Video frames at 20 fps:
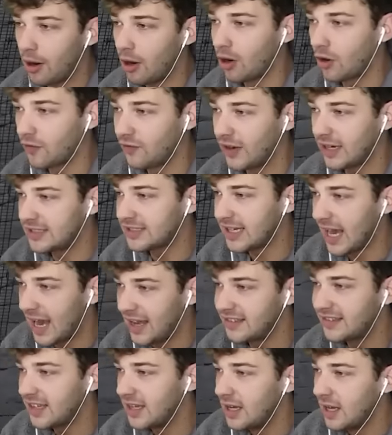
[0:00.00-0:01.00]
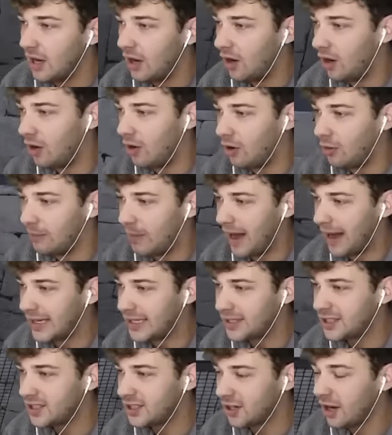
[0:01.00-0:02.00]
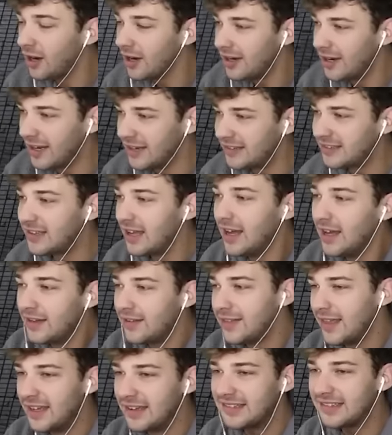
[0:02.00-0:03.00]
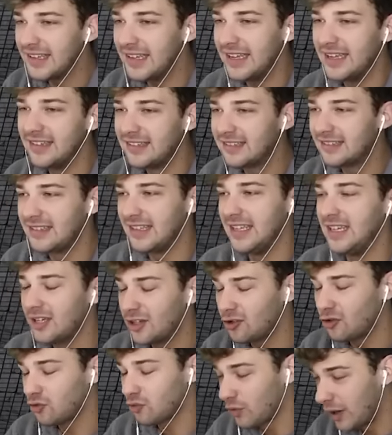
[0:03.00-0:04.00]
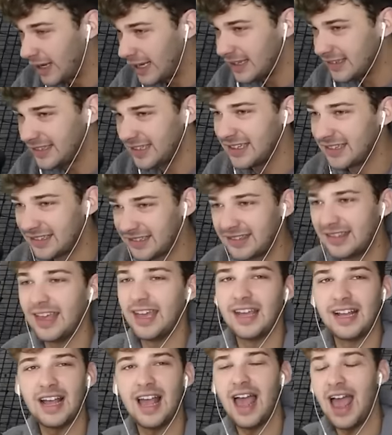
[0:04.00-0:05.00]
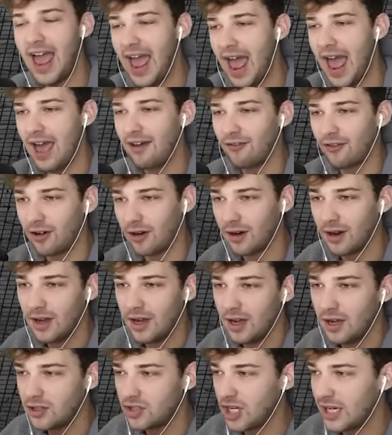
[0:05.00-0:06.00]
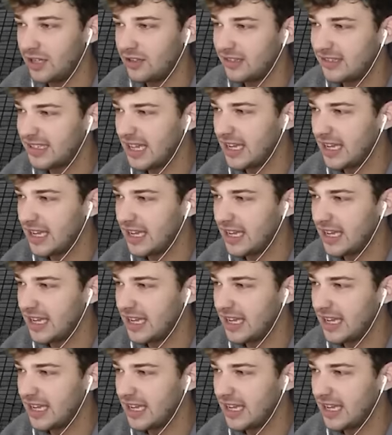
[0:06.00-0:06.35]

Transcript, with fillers: perfect, guys. Oh my goodness. This is the craziest thing ever. Jenny just